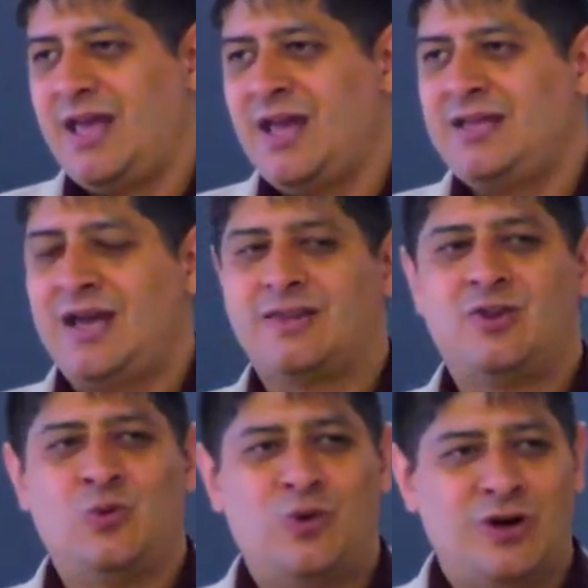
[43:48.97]
And yet
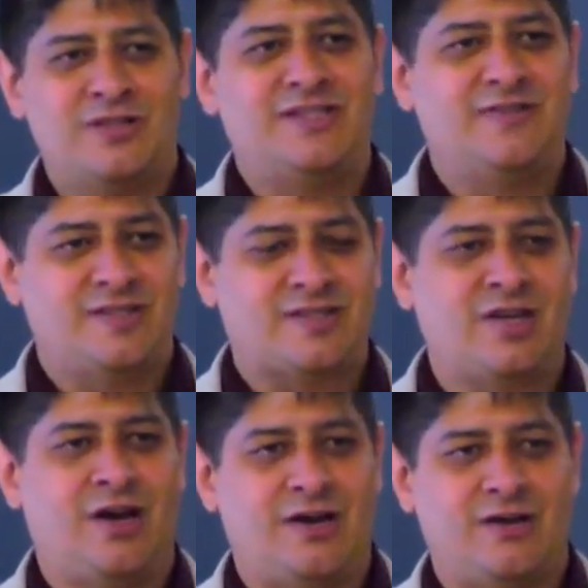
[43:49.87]
the words of this
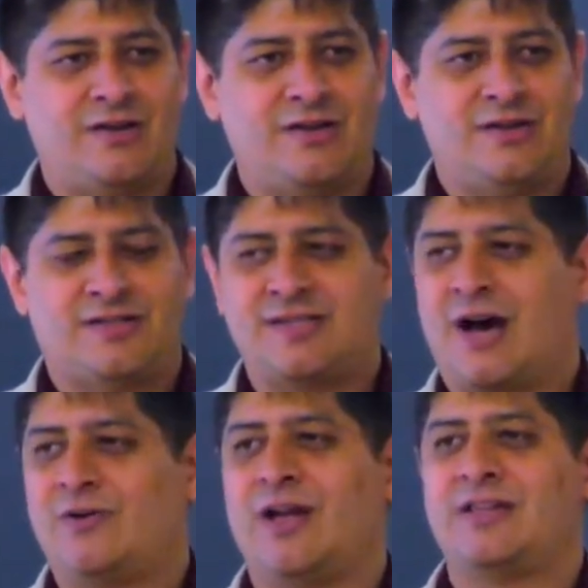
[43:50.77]
song
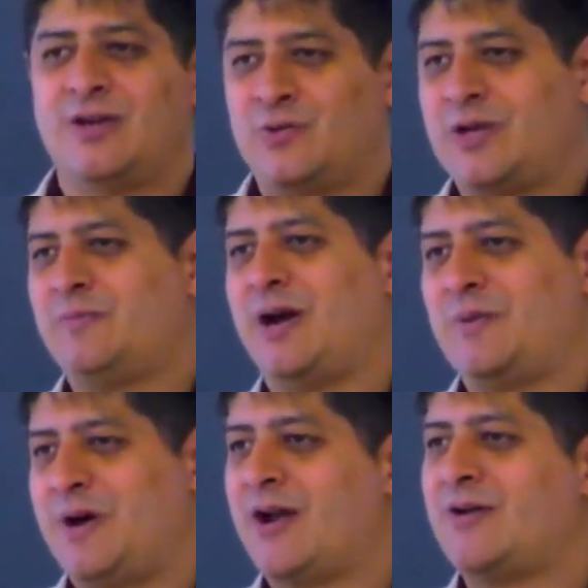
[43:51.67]
sound like they were written by
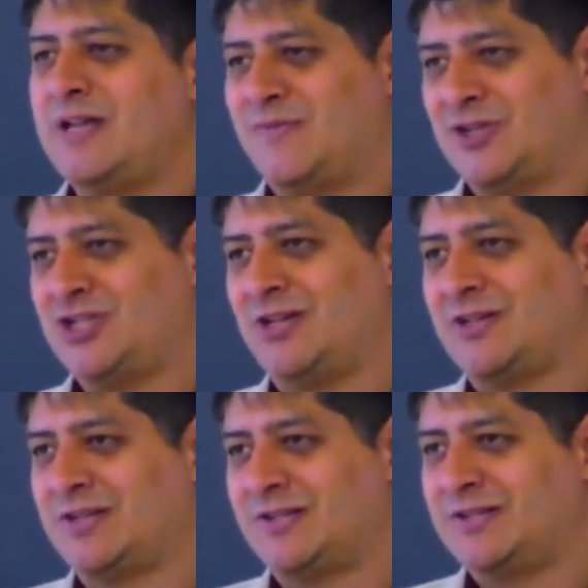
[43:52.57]
a modern
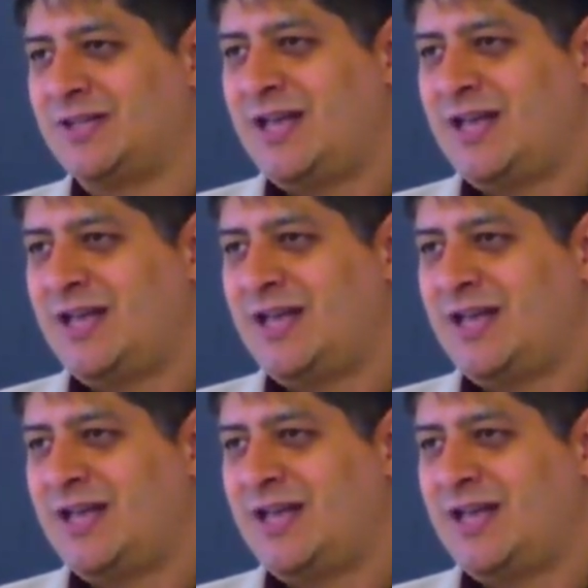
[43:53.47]
evangelical.